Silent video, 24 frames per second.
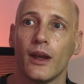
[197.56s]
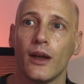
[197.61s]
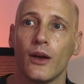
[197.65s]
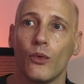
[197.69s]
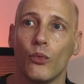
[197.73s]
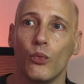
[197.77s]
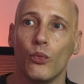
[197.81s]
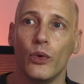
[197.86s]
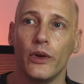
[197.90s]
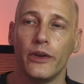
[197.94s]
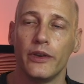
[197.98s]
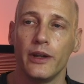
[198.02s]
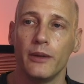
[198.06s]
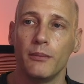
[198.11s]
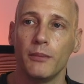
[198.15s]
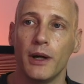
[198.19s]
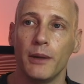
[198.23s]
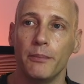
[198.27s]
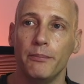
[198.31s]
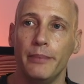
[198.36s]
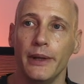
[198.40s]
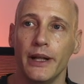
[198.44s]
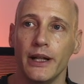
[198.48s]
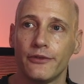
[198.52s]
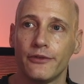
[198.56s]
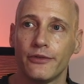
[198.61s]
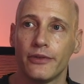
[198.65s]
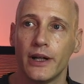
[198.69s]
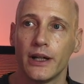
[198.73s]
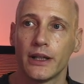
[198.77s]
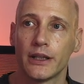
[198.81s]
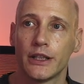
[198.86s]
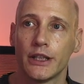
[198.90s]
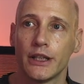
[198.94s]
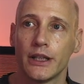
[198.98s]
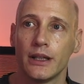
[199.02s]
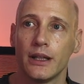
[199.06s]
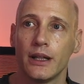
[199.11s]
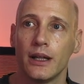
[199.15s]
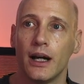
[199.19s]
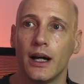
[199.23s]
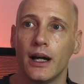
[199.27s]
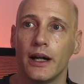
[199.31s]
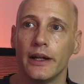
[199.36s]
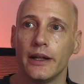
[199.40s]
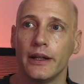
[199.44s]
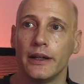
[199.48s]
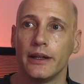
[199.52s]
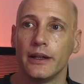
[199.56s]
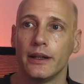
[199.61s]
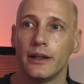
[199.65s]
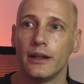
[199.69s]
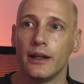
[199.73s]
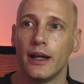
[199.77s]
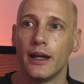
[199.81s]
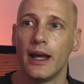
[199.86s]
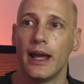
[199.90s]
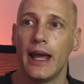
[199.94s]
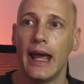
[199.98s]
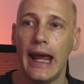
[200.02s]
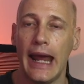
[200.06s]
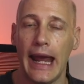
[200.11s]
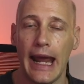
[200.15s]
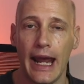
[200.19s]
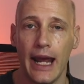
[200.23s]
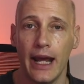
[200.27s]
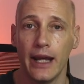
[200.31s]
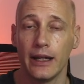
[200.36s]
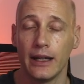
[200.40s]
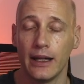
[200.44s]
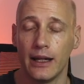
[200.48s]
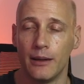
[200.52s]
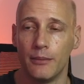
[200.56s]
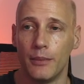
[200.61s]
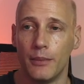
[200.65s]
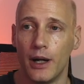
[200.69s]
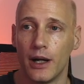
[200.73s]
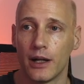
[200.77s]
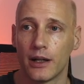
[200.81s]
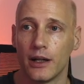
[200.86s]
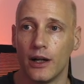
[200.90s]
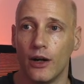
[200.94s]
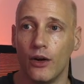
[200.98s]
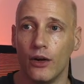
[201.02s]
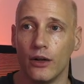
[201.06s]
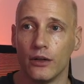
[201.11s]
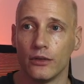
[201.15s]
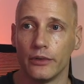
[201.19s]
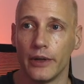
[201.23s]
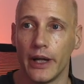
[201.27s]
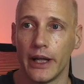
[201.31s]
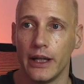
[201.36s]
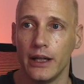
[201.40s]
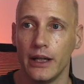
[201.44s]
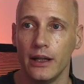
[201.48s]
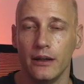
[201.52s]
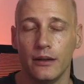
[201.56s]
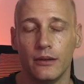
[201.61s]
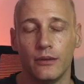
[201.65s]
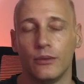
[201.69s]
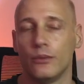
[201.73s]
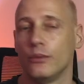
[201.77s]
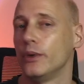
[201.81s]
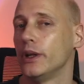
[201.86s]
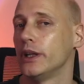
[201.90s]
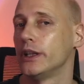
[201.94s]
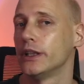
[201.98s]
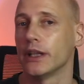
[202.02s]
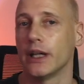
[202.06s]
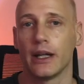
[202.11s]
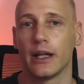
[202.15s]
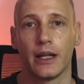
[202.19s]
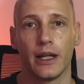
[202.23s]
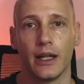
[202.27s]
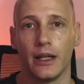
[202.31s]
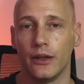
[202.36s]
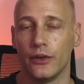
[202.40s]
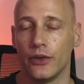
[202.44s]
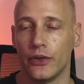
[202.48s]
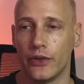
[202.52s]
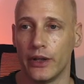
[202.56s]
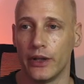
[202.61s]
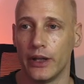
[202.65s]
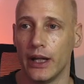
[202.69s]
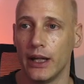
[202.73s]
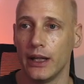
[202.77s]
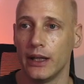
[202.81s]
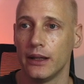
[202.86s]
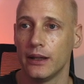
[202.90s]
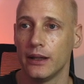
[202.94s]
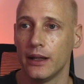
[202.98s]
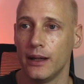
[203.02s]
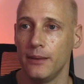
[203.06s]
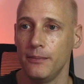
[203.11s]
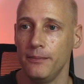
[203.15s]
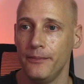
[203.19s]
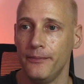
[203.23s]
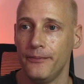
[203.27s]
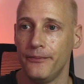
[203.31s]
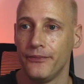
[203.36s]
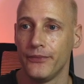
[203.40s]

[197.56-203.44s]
Within my build function, I add a marker already, which I can use at any time,